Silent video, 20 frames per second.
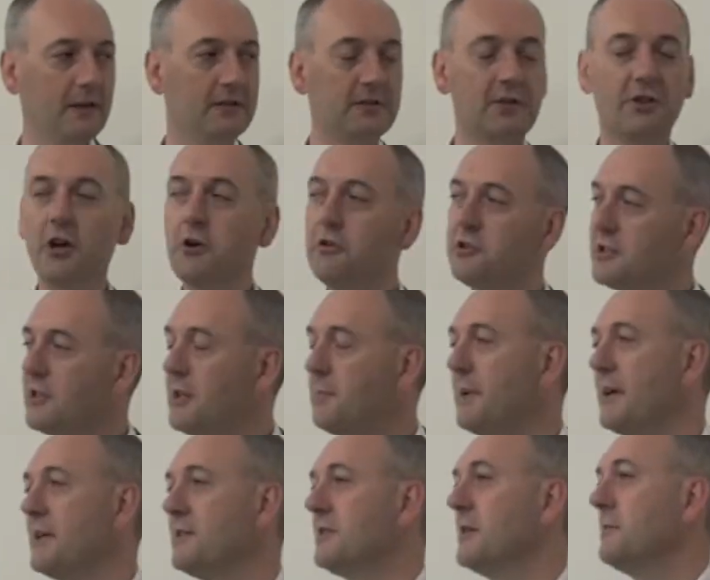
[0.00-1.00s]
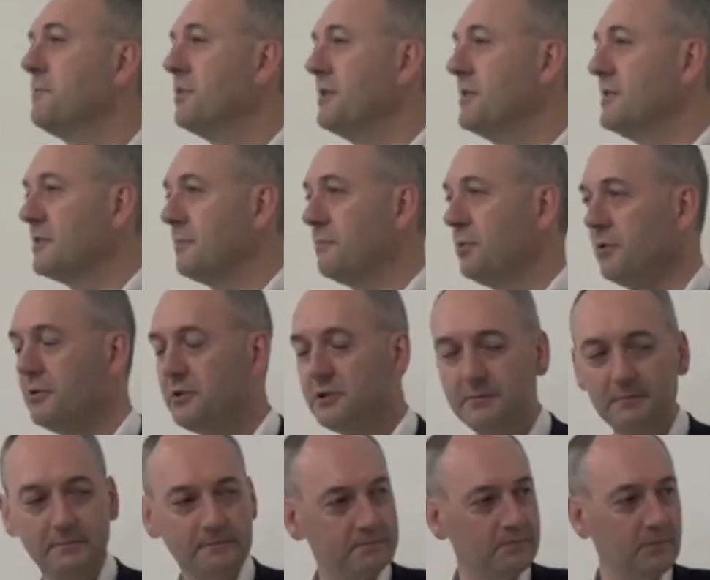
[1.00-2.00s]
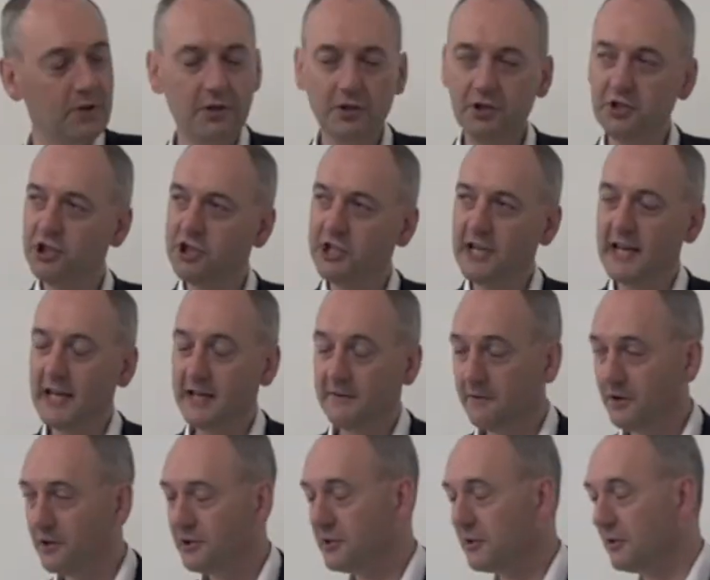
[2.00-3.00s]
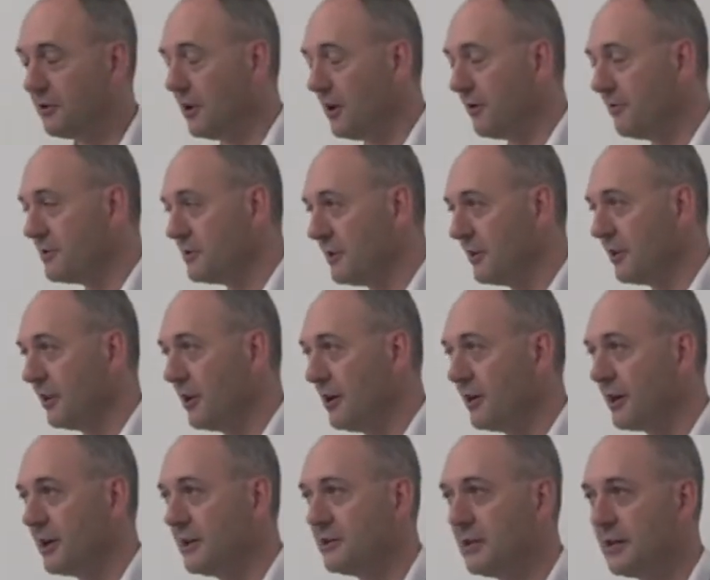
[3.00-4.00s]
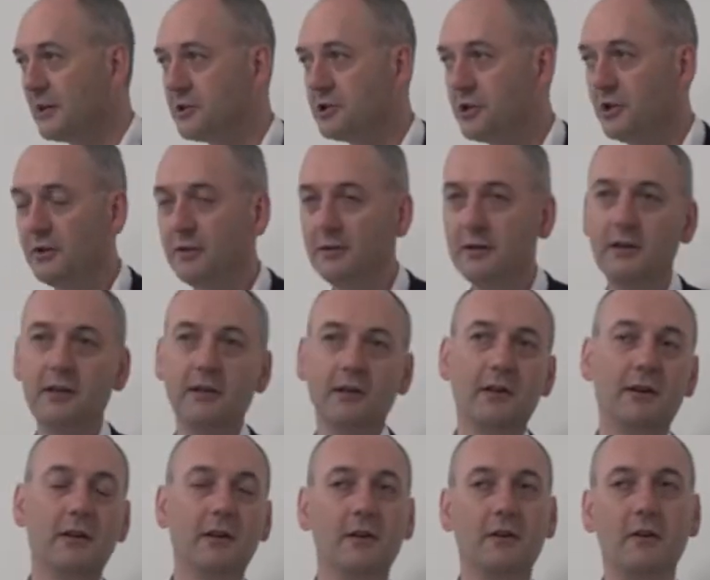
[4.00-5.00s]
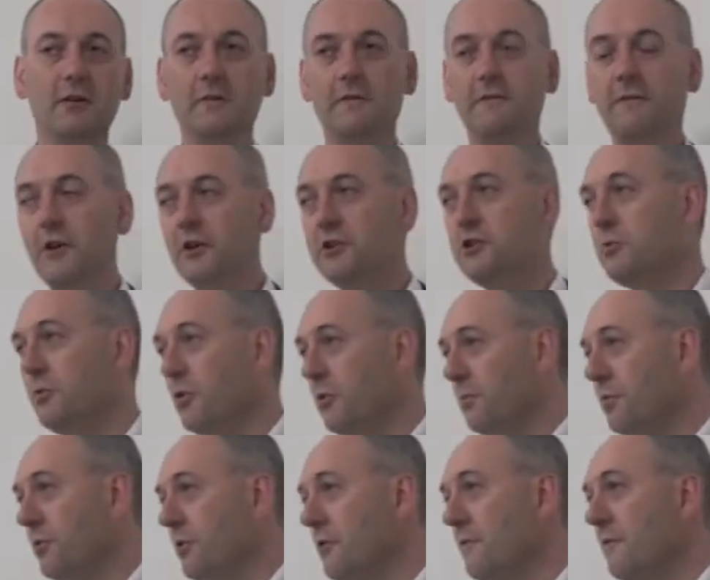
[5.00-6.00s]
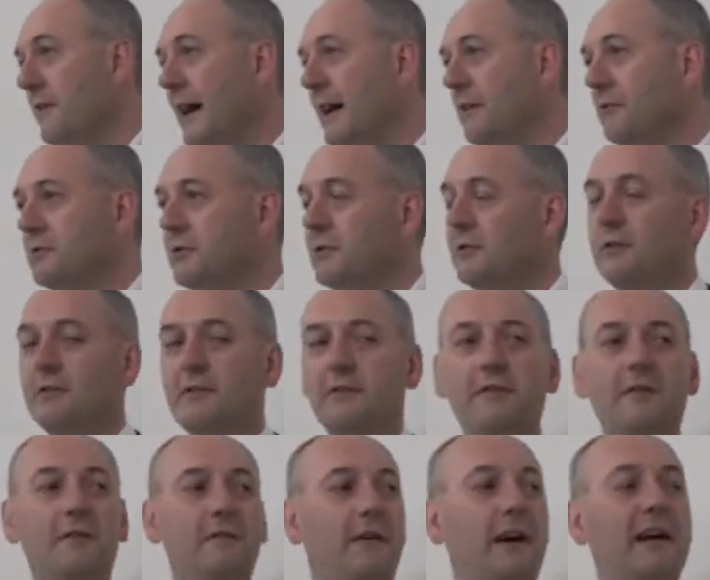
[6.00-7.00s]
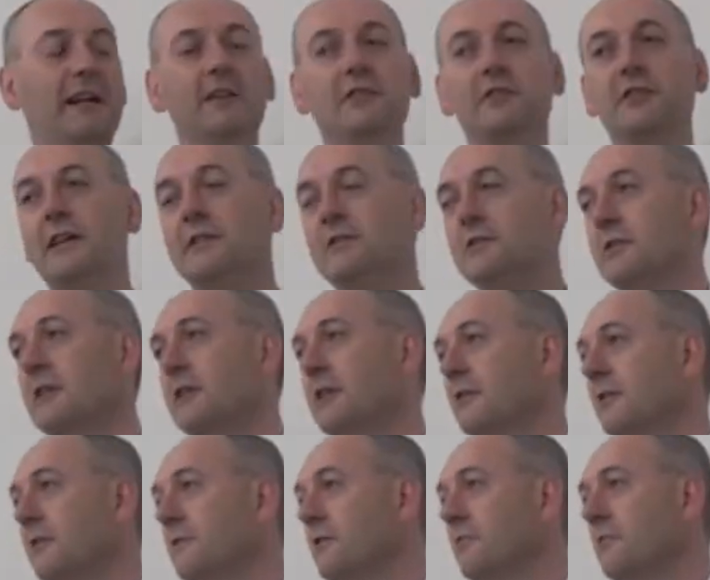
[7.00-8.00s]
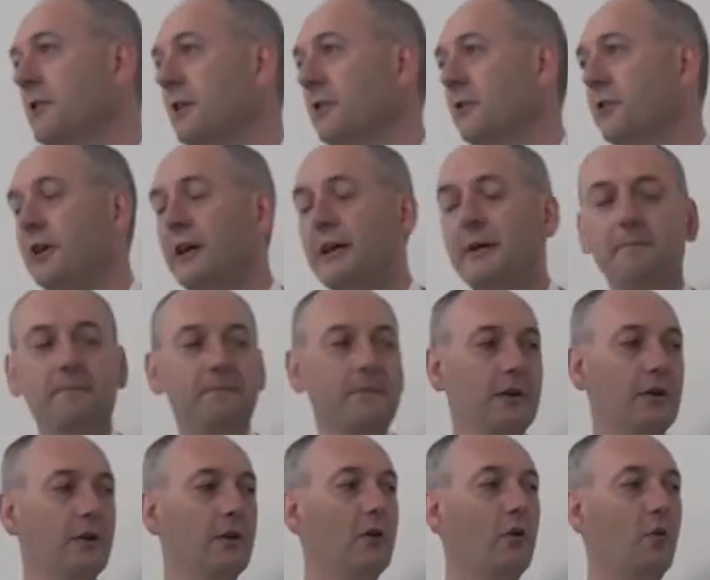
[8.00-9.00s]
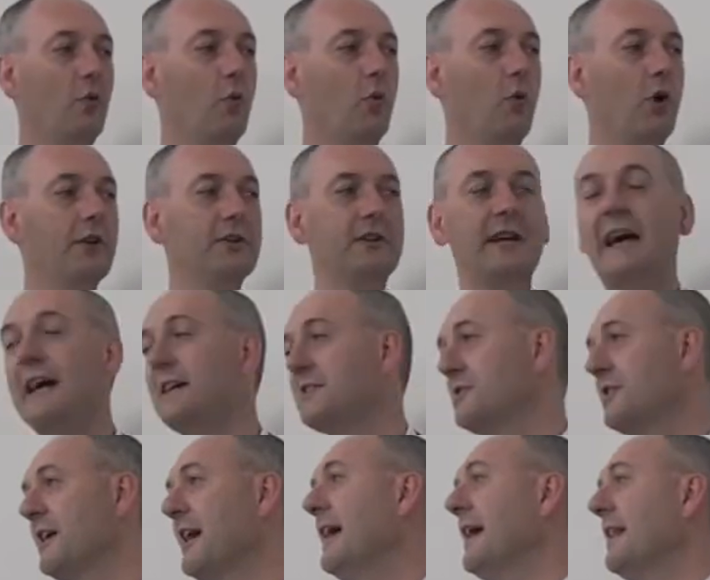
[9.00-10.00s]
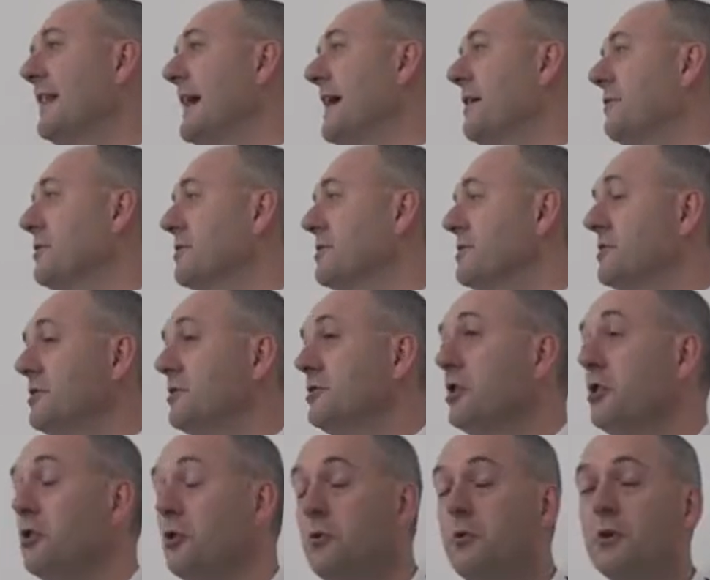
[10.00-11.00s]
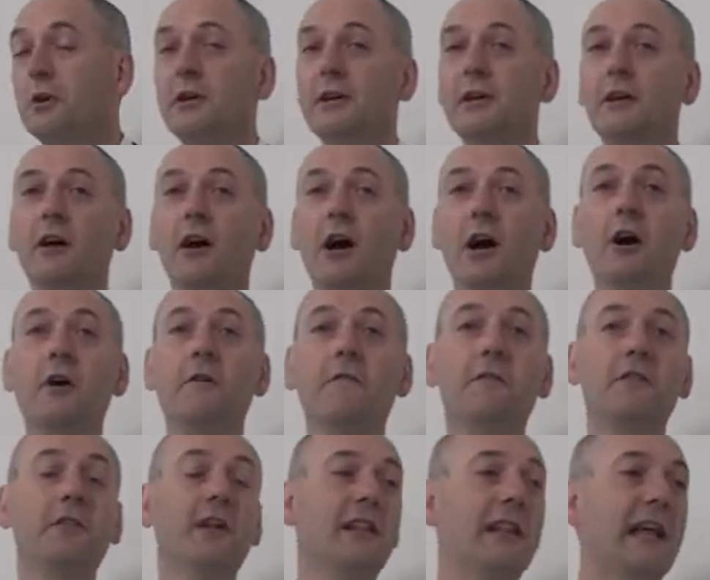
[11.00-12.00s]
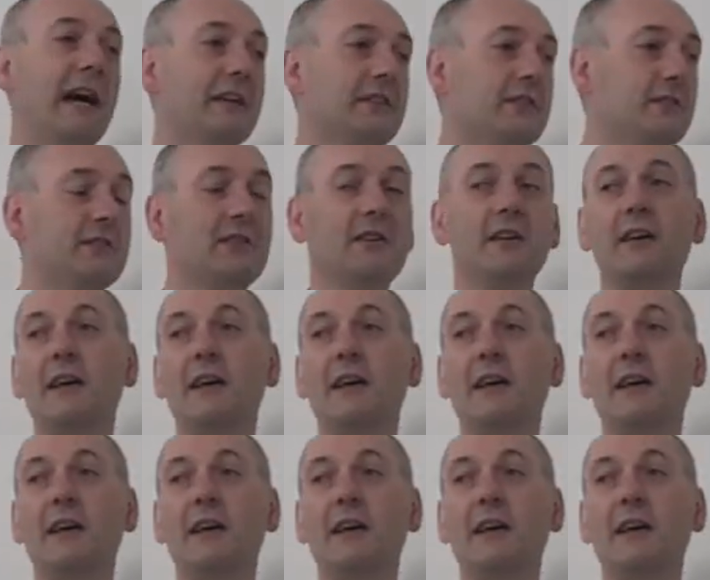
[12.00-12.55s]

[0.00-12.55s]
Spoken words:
So those are the basic principles. Shared vertical horizontal architecture, virtual prove out, final testing of the real thing. What has that allowed us to do over the last